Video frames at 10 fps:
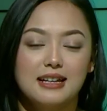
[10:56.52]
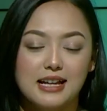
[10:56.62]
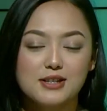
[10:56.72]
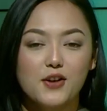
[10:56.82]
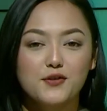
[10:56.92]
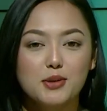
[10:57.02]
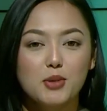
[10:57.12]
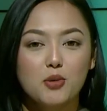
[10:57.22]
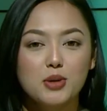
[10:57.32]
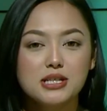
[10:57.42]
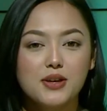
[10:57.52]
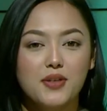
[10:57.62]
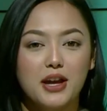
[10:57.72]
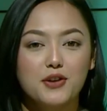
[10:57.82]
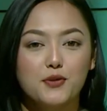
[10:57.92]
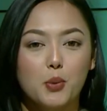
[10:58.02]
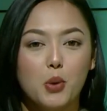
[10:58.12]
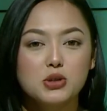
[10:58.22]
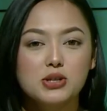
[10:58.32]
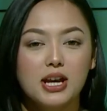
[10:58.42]
That's all for the moment. Thank you for
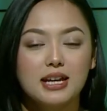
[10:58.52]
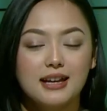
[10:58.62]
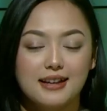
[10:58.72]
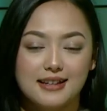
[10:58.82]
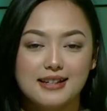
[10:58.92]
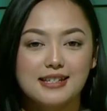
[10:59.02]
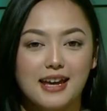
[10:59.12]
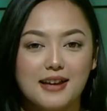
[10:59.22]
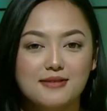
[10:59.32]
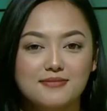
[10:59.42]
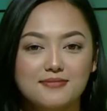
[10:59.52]
watching. Good day.